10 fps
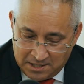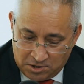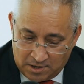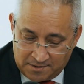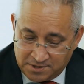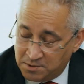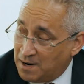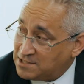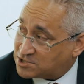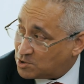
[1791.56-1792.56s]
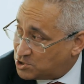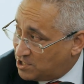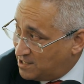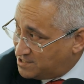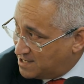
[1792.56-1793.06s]
You have the Dubai
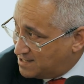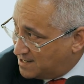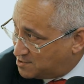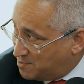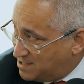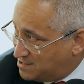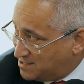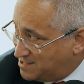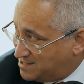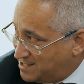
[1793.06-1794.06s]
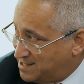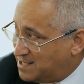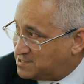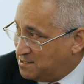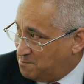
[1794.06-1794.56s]
Social Agenda 2033
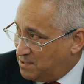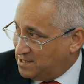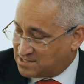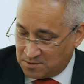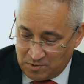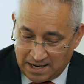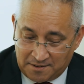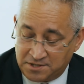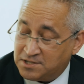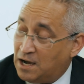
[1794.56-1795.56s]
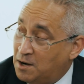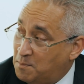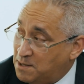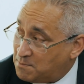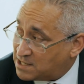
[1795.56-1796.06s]
that's in place. We have the
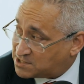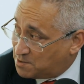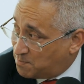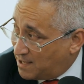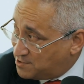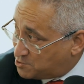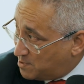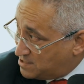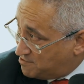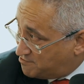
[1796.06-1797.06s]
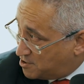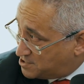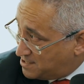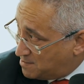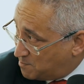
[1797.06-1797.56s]
Urban Master Plan
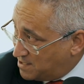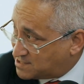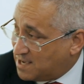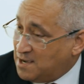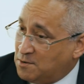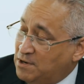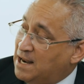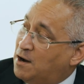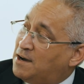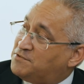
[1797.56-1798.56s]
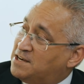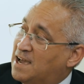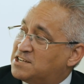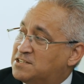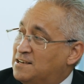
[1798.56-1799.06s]
2040 in place. We now have the
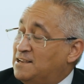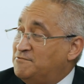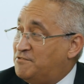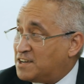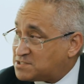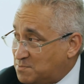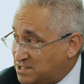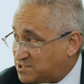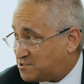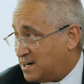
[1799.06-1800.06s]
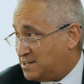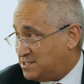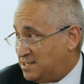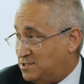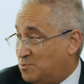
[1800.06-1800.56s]
National Investment Strategy